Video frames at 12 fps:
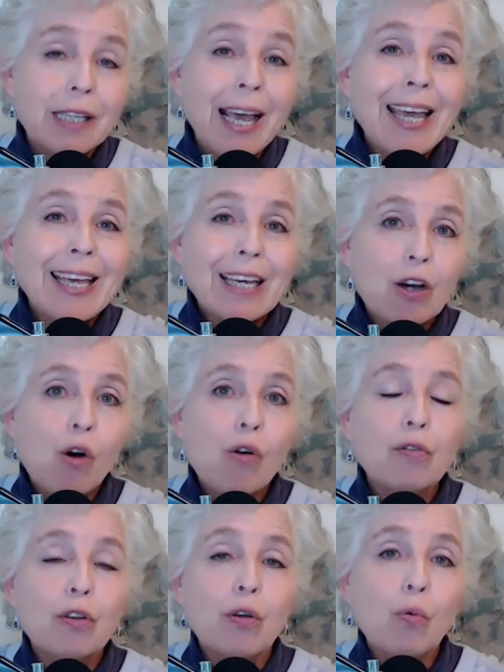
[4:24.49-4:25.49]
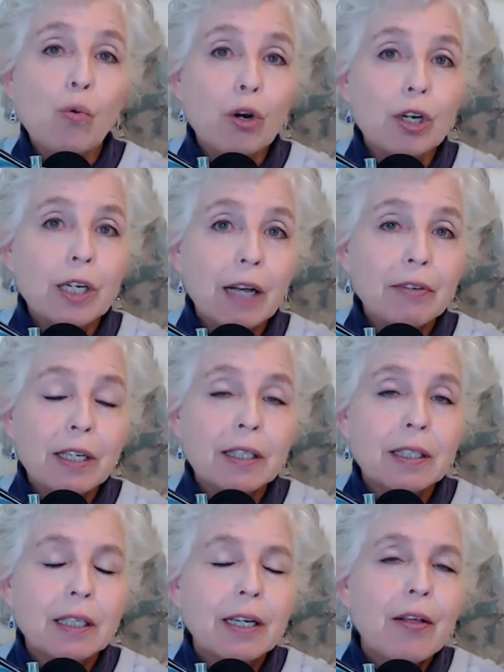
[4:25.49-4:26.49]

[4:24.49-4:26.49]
taking over the work of it.